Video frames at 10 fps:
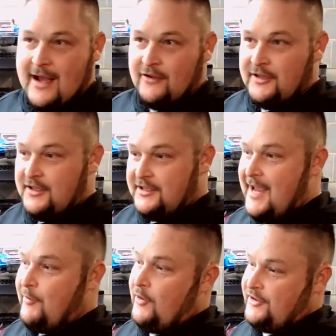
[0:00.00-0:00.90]
out and the
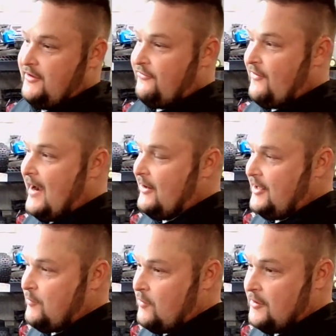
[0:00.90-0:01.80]
table wasn't on fire
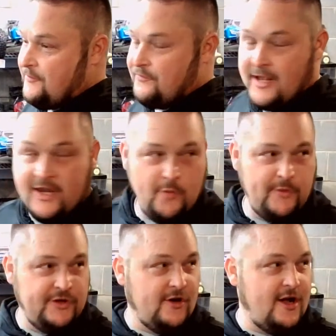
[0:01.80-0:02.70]
anymore, and I
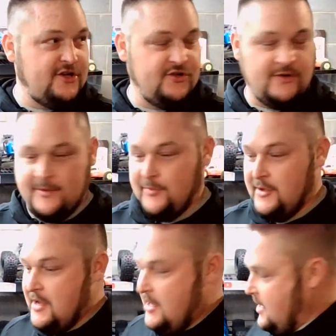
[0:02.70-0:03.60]
opened the garage door up,
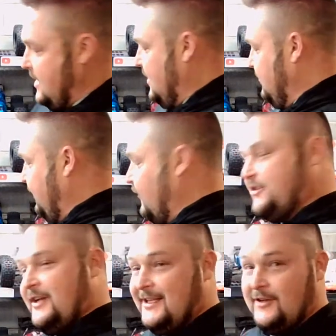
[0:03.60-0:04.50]
first
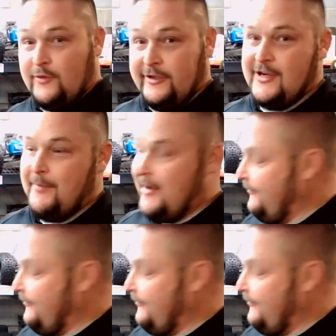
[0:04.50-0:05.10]
thing I did was went and grabbed my